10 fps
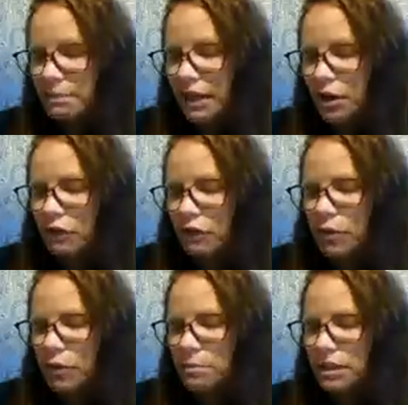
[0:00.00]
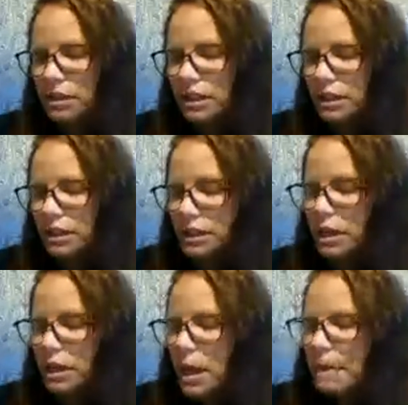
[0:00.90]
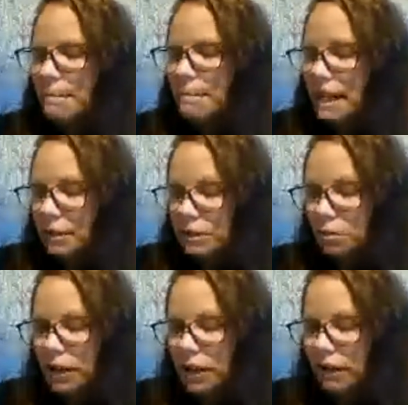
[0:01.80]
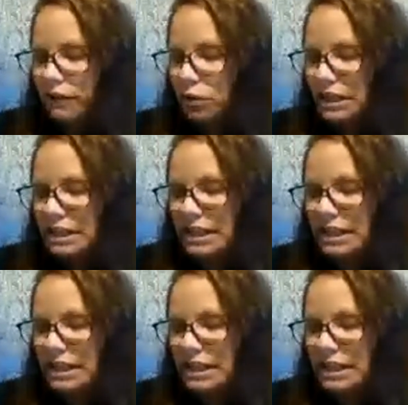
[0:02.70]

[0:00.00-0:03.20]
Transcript: campaign overwhelmingly, Bennett was one of